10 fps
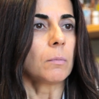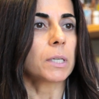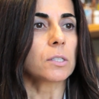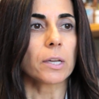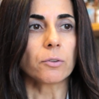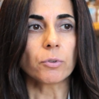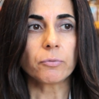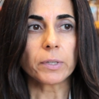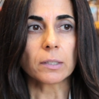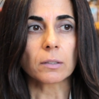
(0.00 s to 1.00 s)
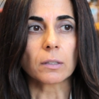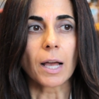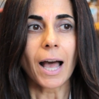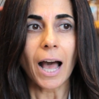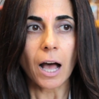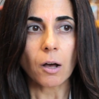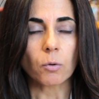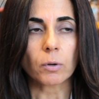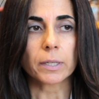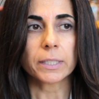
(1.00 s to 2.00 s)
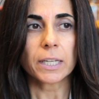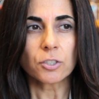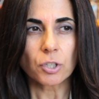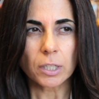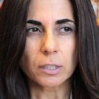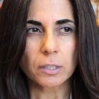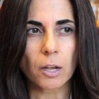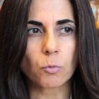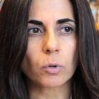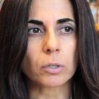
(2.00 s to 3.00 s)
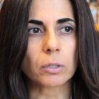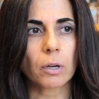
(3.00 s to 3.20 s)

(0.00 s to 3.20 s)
because they reveal how an intricate network